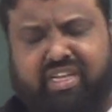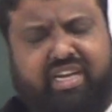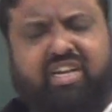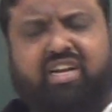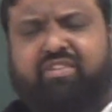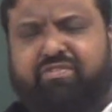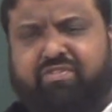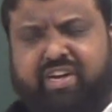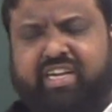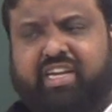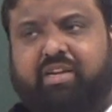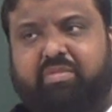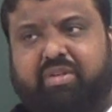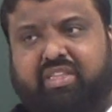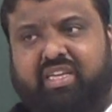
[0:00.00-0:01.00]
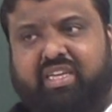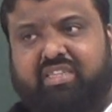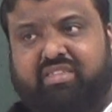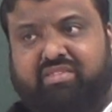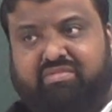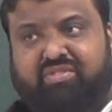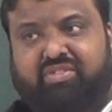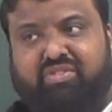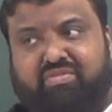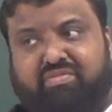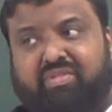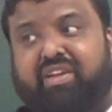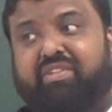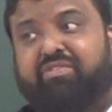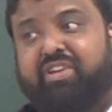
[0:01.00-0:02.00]
not finite, but they are
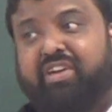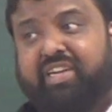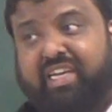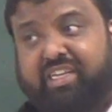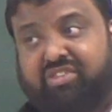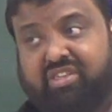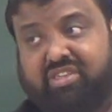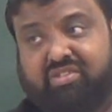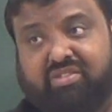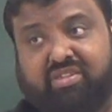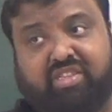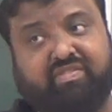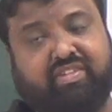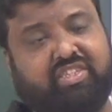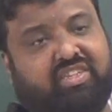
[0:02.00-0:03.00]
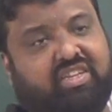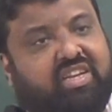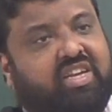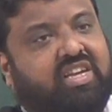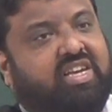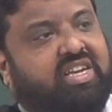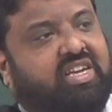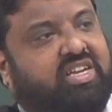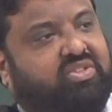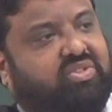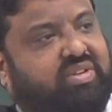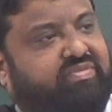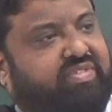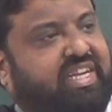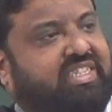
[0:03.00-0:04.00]
infinite actually. So in other words,
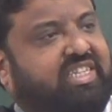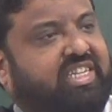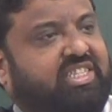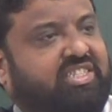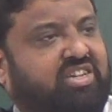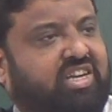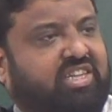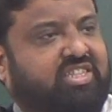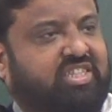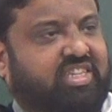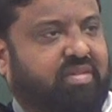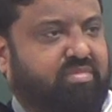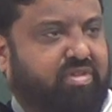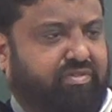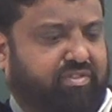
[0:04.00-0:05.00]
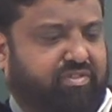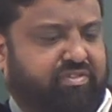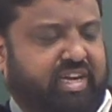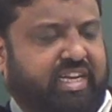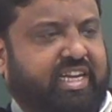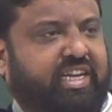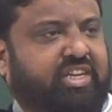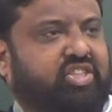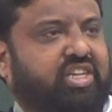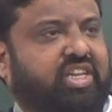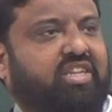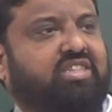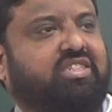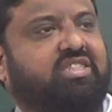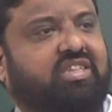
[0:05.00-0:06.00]
so a vector is not sum of a finite
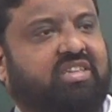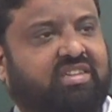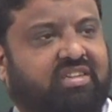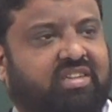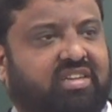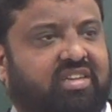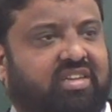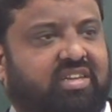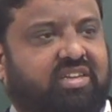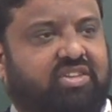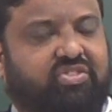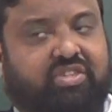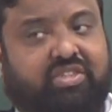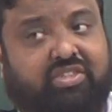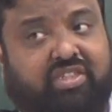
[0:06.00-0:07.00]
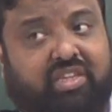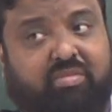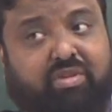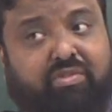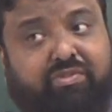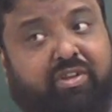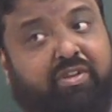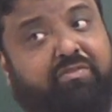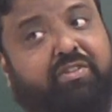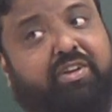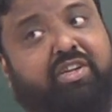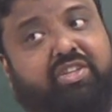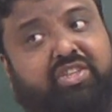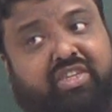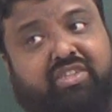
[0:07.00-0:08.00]
things; it's sum of
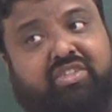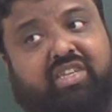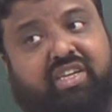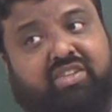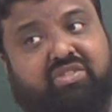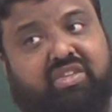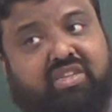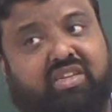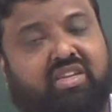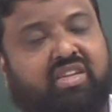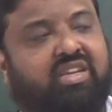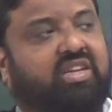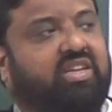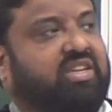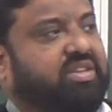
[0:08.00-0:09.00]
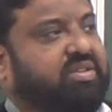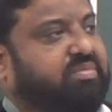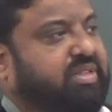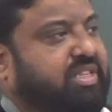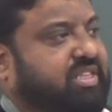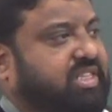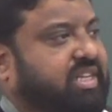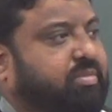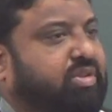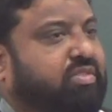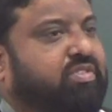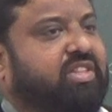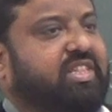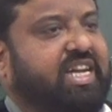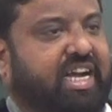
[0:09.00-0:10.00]
infinite things actually. But the trouble
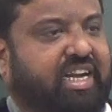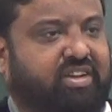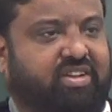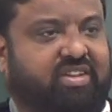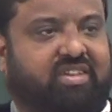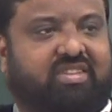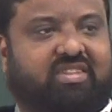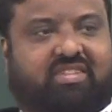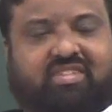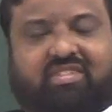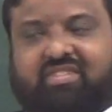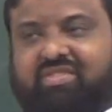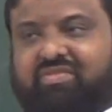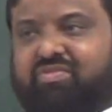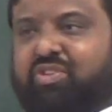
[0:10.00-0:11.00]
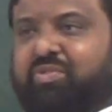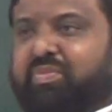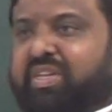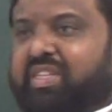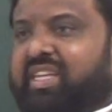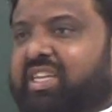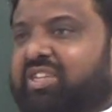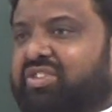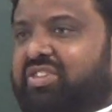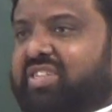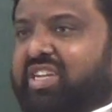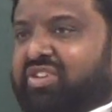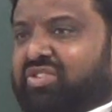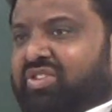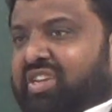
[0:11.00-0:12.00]
with that would be that
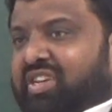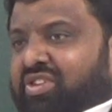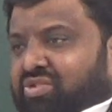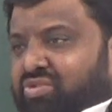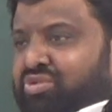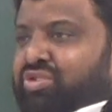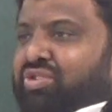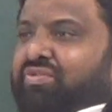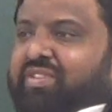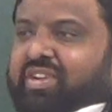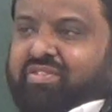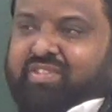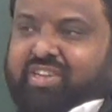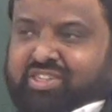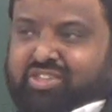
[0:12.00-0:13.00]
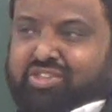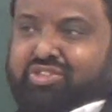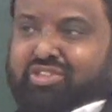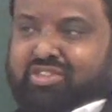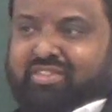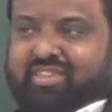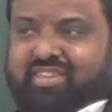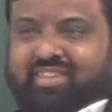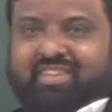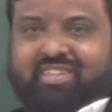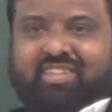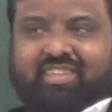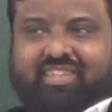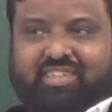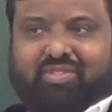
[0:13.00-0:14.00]
then you need a notion of convergence,
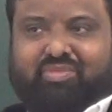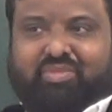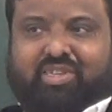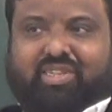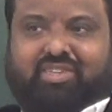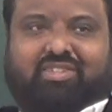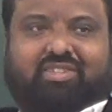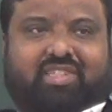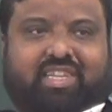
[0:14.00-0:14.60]
because